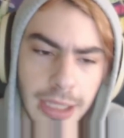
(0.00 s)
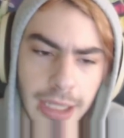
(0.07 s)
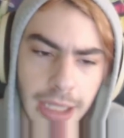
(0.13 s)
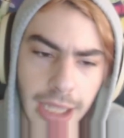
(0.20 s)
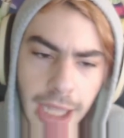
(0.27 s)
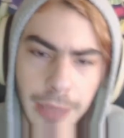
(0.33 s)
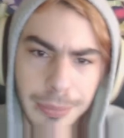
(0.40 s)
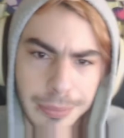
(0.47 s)

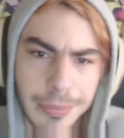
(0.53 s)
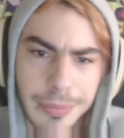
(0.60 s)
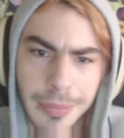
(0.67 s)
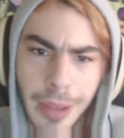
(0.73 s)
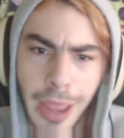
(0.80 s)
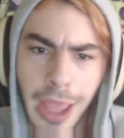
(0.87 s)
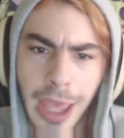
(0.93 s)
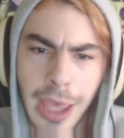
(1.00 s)
I
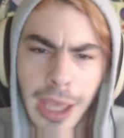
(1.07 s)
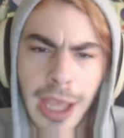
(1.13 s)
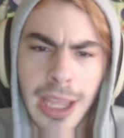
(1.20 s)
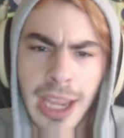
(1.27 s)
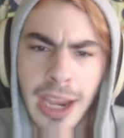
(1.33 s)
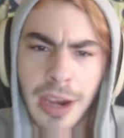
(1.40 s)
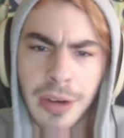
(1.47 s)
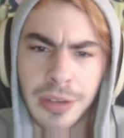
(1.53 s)

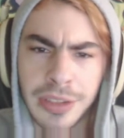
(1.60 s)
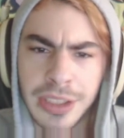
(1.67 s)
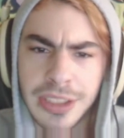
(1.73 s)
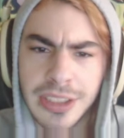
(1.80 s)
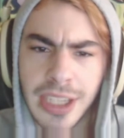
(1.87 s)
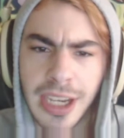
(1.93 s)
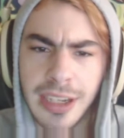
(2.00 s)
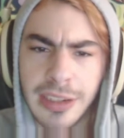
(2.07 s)
err on the
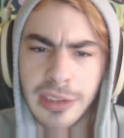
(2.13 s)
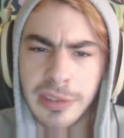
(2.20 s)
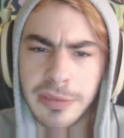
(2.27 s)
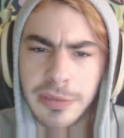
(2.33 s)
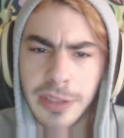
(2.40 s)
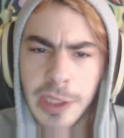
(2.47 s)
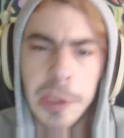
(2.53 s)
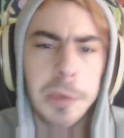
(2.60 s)
side of
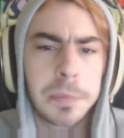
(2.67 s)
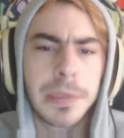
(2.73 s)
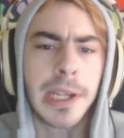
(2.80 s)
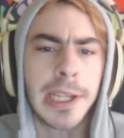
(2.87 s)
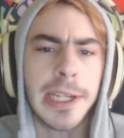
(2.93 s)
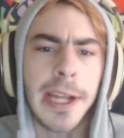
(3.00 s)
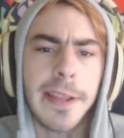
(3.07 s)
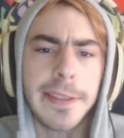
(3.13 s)
they're probably
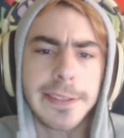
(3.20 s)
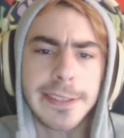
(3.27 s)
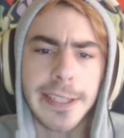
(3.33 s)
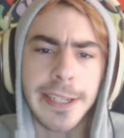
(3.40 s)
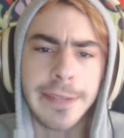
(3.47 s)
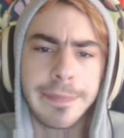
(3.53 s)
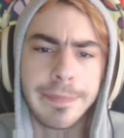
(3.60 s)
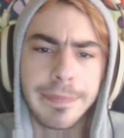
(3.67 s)
not the
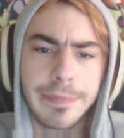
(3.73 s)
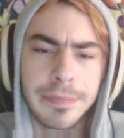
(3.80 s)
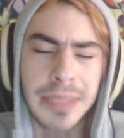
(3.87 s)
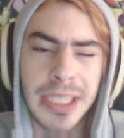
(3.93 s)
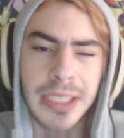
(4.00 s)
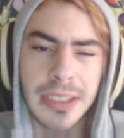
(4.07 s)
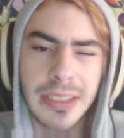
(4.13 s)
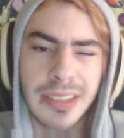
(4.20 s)
same,
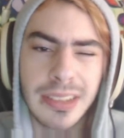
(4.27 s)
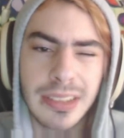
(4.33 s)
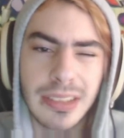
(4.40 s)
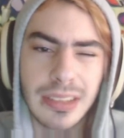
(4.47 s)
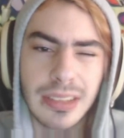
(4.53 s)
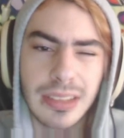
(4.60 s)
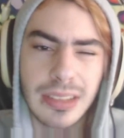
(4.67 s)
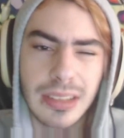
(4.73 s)
because
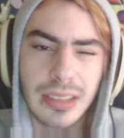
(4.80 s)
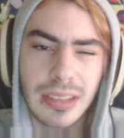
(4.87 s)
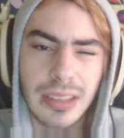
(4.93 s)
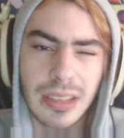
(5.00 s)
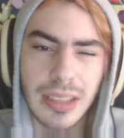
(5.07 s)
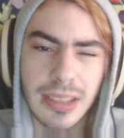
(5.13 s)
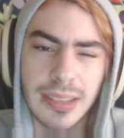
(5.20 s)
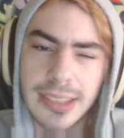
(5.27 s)

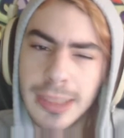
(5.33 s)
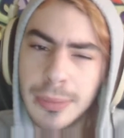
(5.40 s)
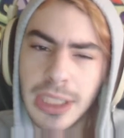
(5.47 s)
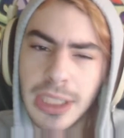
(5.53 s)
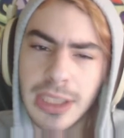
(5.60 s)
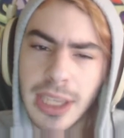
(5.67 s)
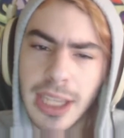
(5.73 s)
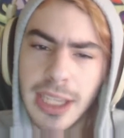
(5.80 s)
it seems
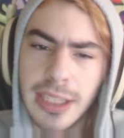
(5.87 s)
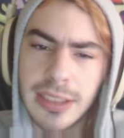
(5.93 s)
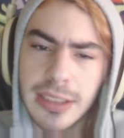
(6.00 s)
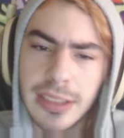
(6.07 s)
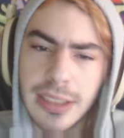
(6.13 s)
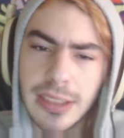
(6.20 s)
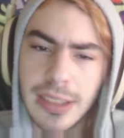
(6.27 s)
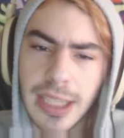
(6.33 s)

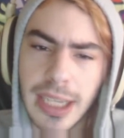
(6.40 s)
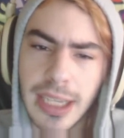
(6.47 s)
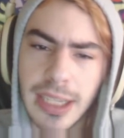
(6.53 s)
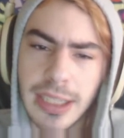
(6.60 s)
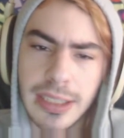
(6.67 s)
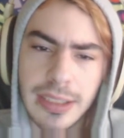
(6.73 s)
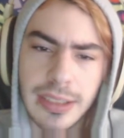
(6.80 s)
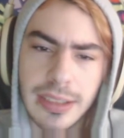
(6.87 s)
unlikely
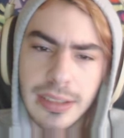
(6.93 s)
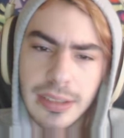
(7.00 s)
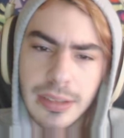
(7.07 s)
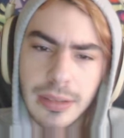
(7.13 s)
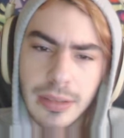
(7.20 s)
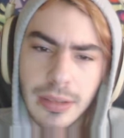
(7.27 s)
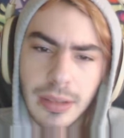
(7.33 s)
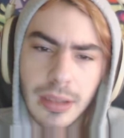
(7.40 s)
that
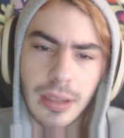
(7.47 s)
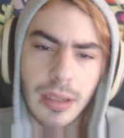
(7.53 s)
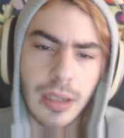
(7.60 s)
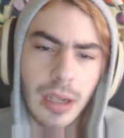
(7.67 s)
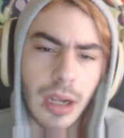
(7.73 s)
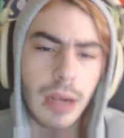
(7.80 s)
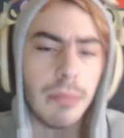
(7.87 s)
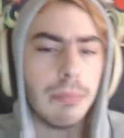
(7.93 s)

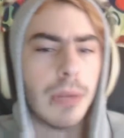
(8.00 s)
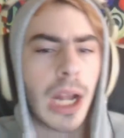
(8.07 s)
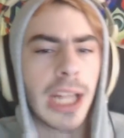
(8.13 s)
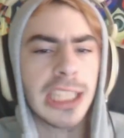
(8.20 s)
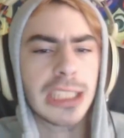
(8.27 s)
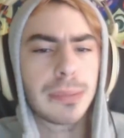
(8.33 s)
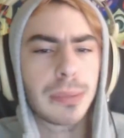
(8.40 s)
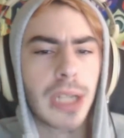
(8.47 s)
our
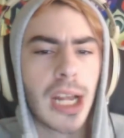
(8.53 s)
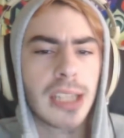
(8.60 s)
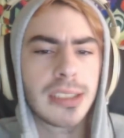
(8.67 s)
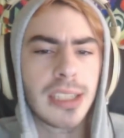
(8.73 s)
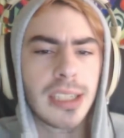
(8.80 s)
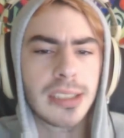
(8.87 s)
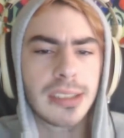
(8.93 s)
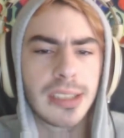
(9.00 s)
minds
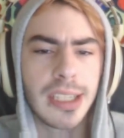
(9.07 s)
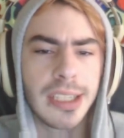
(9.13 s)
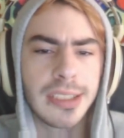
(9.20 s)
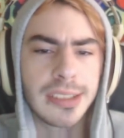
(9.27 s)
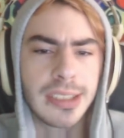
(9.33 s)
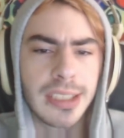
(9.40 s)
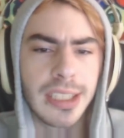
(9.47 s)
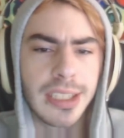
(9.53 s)
process
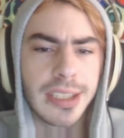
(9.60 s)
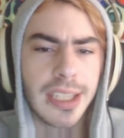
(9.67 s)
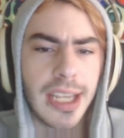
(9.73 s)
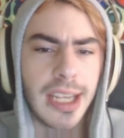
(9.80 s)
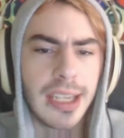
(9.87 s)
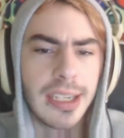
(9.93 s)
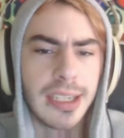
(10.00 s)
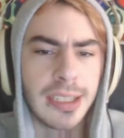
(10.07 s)
things like
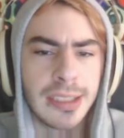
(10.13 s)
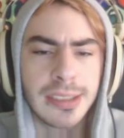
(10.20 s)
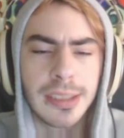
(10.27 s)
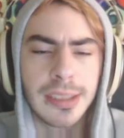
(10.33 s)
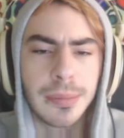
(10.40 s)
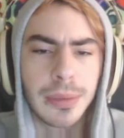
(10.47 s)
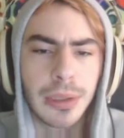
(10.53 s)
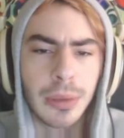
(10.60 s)
that in a
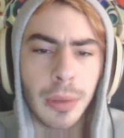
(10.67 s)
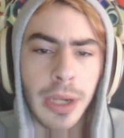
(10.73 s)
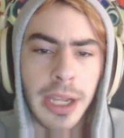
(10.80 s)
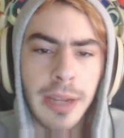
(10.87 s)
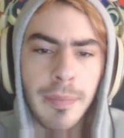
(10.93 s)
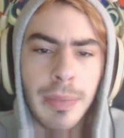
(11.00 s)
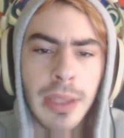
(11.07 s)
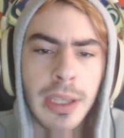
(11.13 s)
similar way.
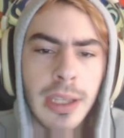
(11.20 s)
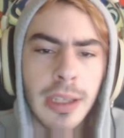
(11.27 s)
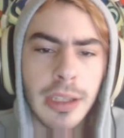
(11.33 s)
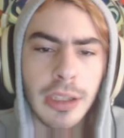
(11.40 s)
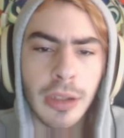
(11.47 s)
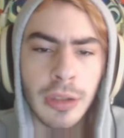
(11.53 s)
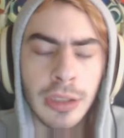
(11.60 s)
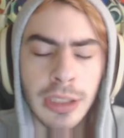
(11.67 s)
The
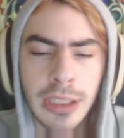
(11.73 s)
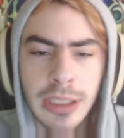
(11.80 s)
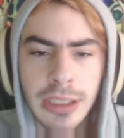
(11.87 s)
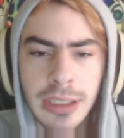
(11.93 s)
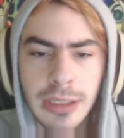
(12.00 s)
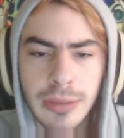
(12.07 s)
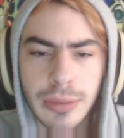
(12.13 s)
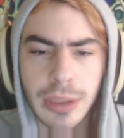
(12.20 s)

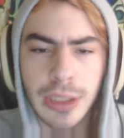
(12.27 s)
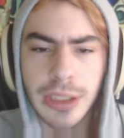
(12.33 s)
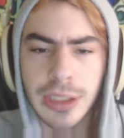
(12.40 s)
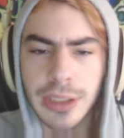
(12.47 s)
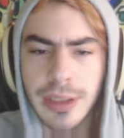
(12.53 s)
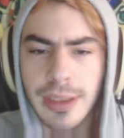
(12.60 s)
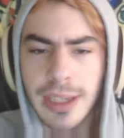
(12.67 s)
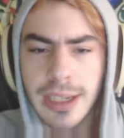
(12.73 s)
only real
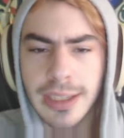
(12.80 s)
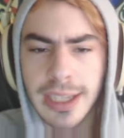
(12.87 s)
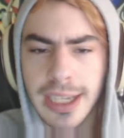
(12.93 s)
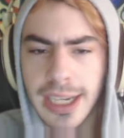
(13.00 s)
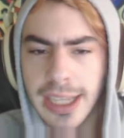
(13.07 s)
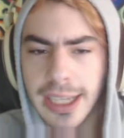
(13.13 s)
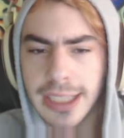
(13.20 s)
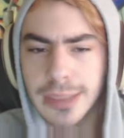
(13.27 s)
thing that kind
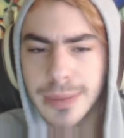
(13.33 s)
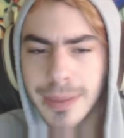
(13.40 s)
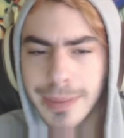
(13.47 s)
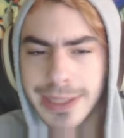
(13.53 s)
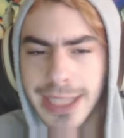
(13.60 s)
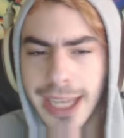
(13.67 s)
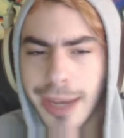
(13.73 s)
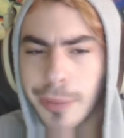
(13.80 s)
of gets me about
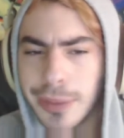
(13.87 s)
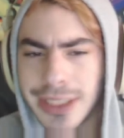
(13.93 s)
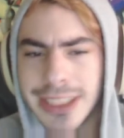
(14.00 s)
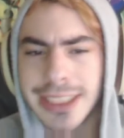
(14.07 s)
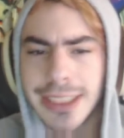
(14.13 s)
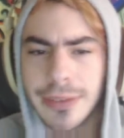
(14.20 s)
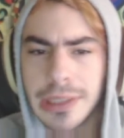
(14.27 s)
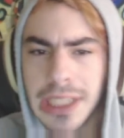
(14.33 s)
that, which
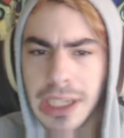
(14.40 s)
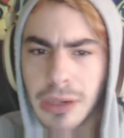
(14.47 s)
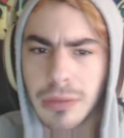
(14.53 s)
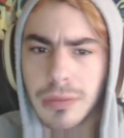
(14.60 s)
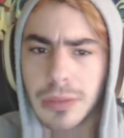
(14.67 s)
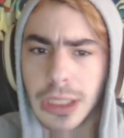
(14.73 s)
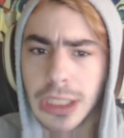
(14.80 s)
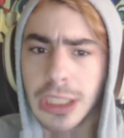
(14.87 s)
isn't even like a
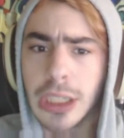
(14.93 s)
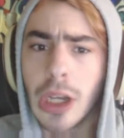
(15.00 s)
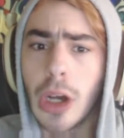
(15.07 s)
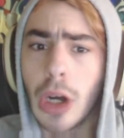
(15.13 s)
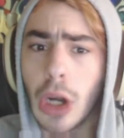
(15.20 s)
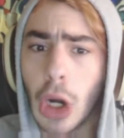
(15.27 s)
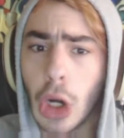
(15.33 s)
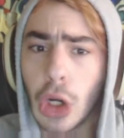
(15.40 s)
really
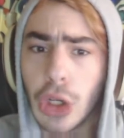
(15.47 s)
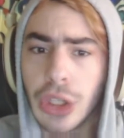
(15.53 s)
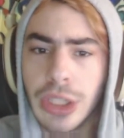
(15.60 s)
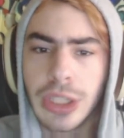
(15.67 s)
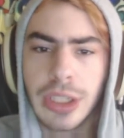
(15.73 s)
hard